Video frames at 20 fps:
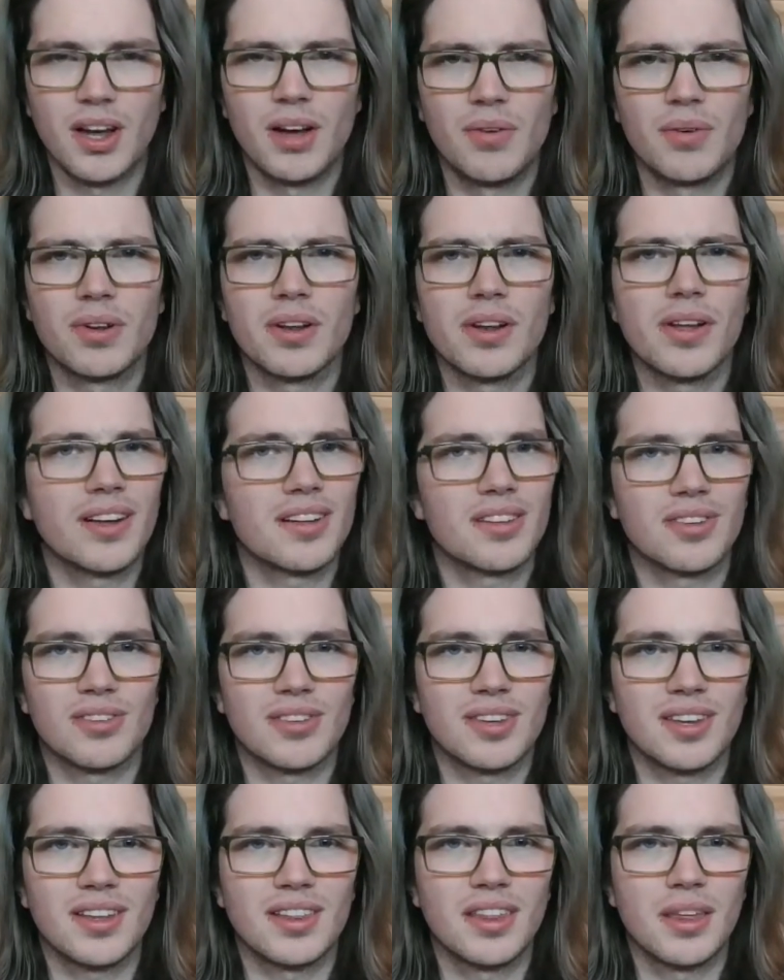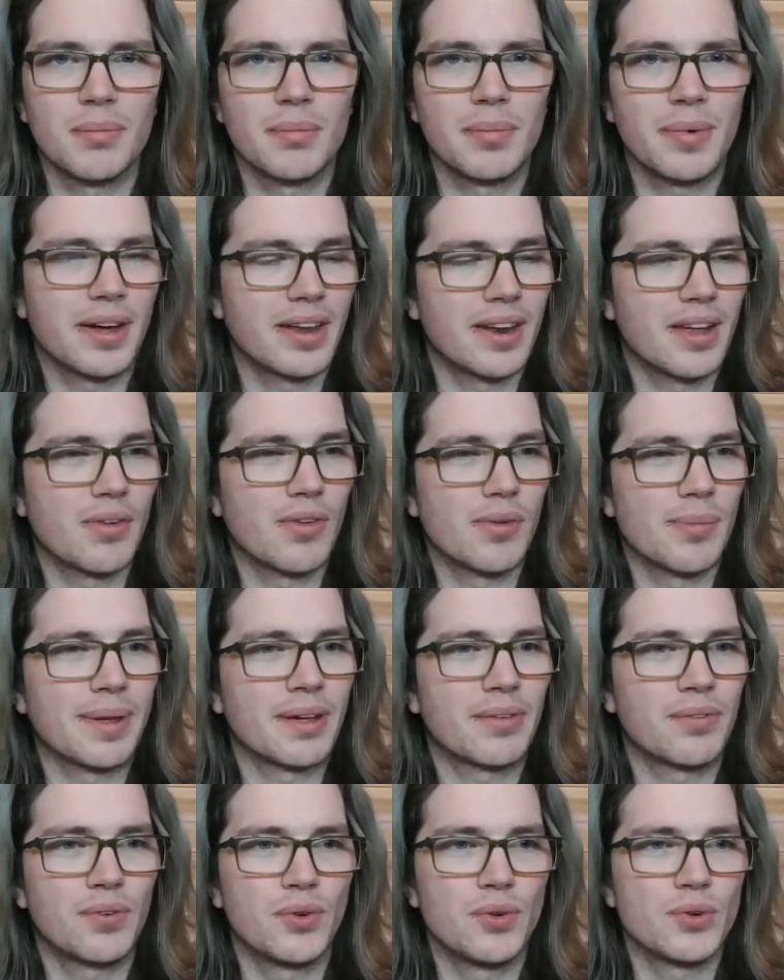I would like to see them, and I will
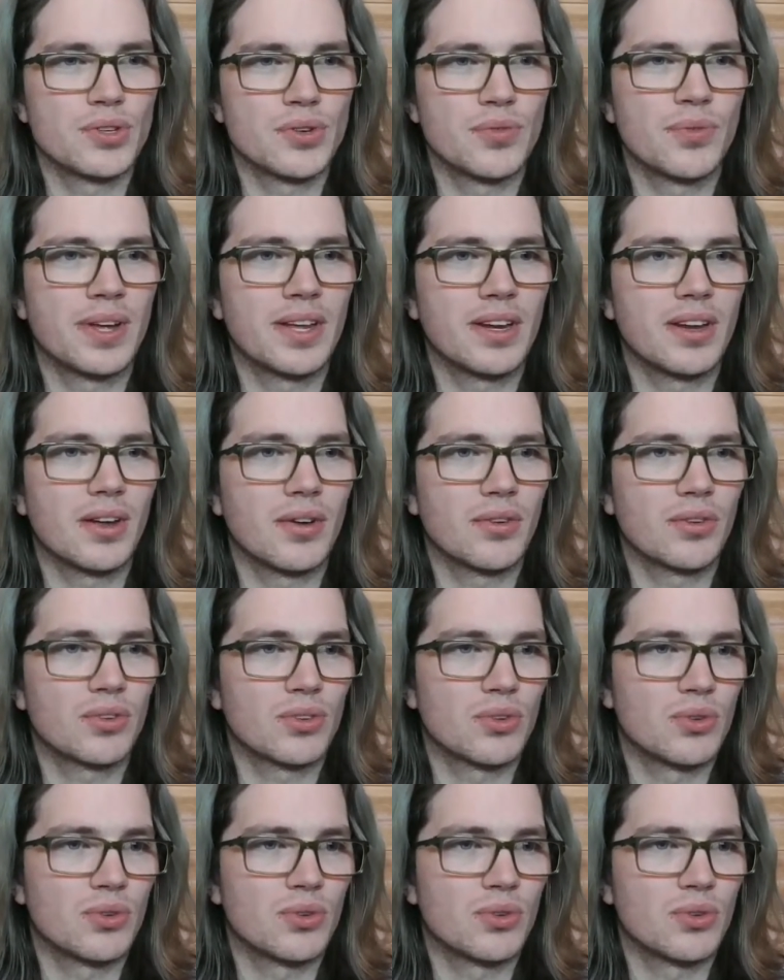make future videos